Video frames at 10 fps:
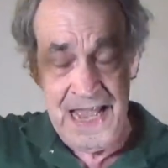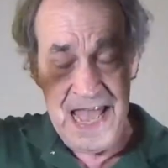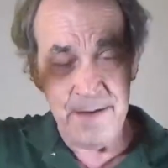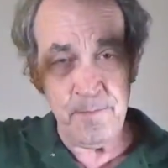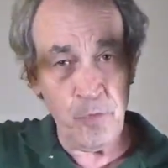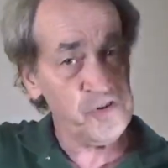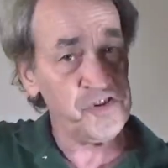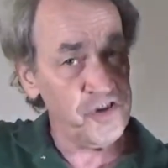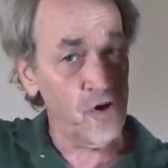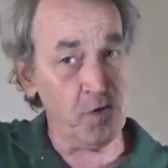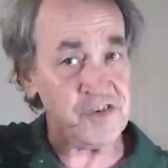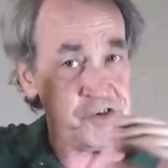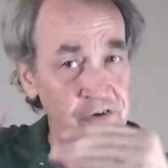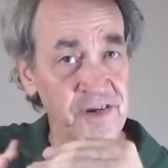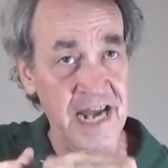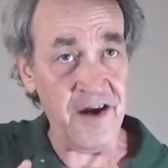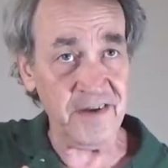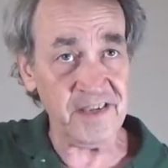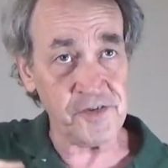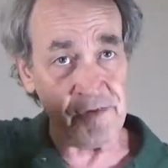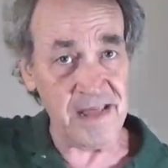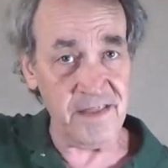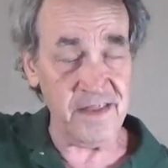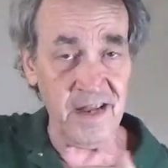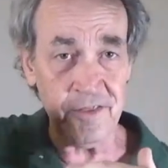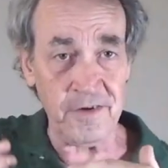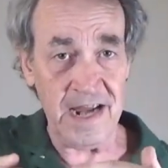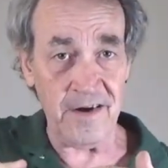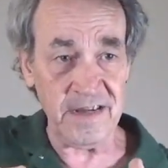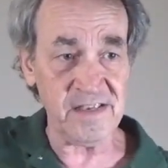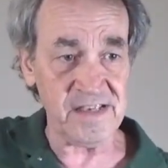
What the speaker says: And more so in certain areas rather than other areas,